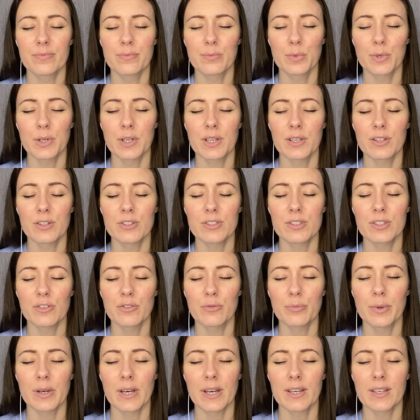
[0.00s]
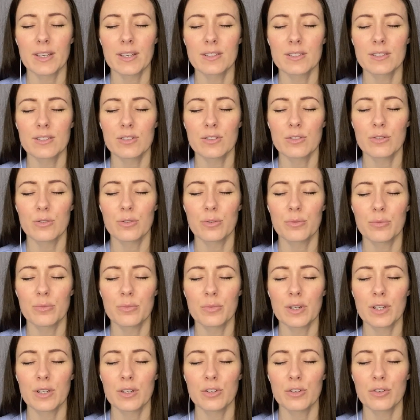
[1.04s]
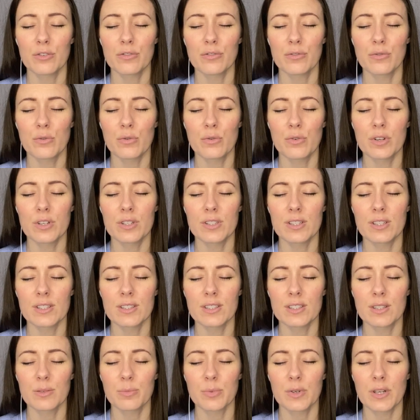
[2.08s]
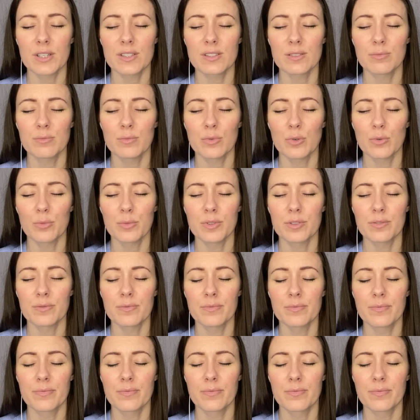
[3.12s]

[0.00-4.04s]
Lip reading: Bringing yourself back into the room, bringing your focus into the present moment.